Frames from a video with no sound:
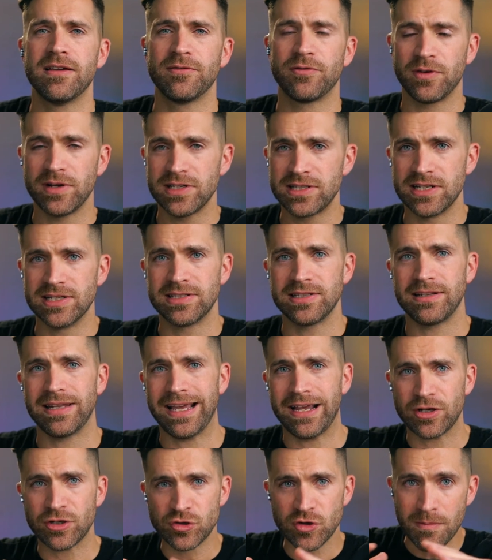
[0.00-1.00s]
for instance,
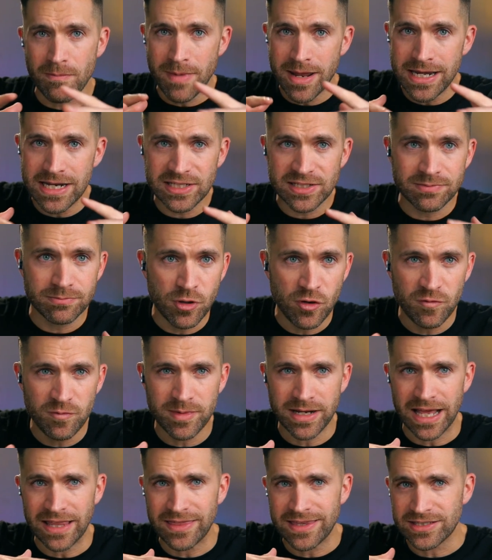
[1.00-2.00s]
like a tremendous
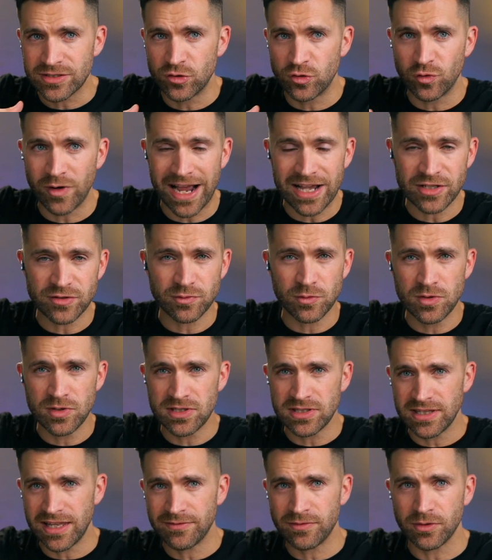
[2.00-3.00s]
movement at this
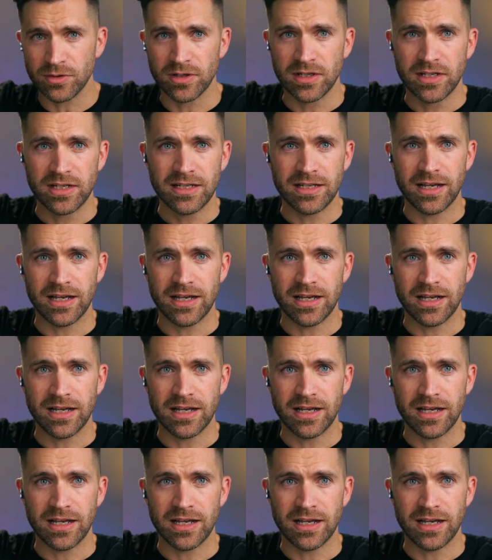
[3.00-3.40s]
grassroots level